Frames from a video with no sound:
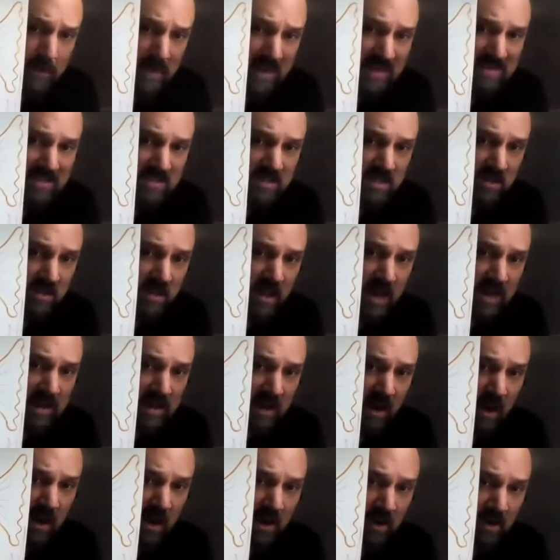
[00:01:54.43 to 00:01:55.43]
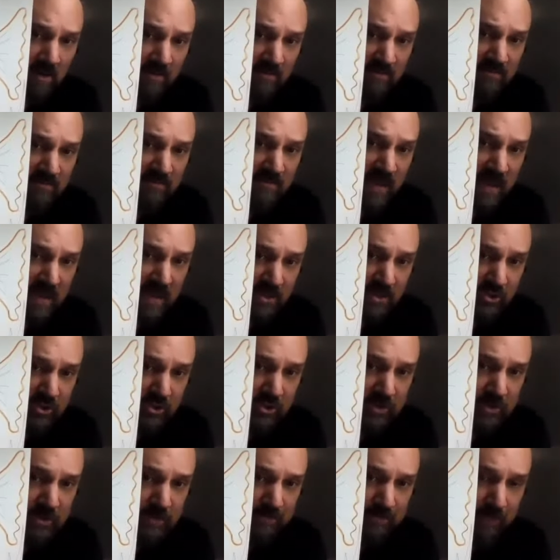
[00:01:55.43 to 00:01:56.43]
pencil line on our
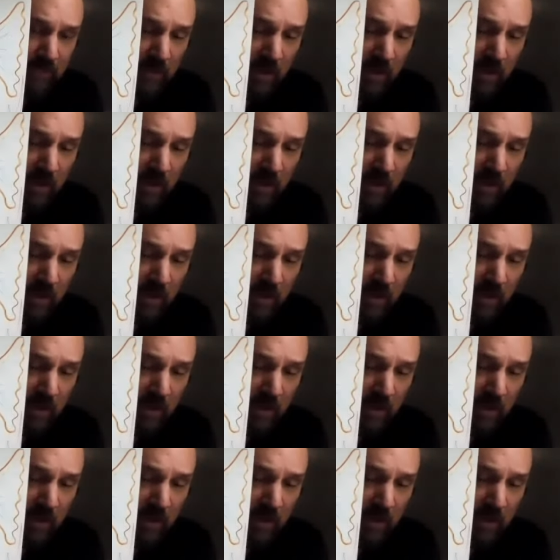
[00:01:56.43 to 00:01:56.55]
fish,